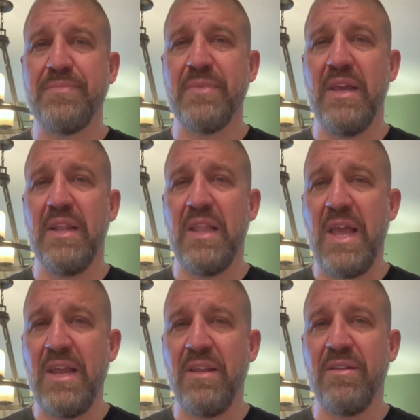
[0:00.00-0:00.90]

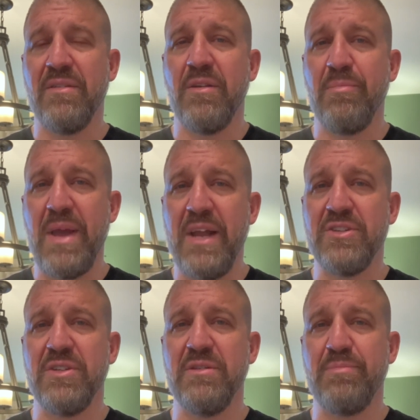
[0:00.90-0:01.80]
enlightened,
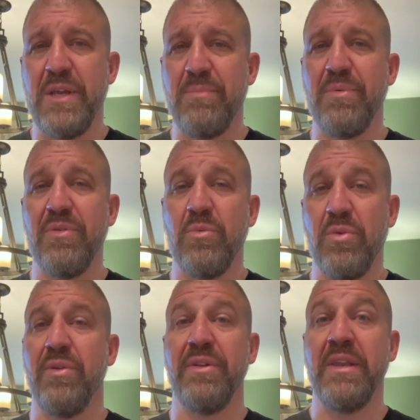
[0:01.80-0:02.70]
compassionate people. The
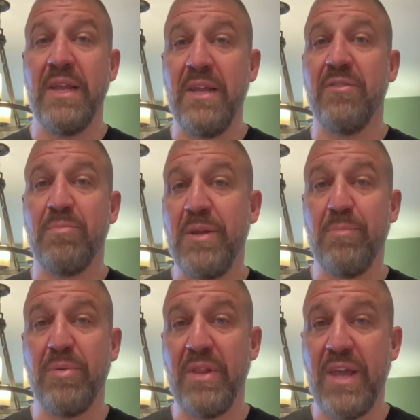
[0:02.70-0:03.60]
world needs
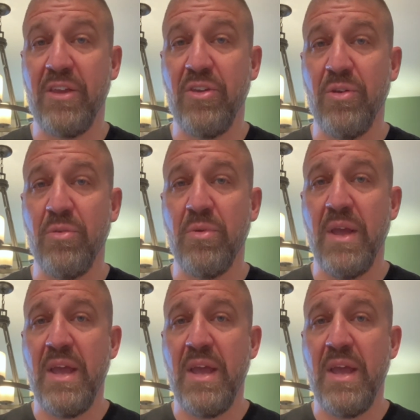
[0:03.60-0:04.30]
people like you.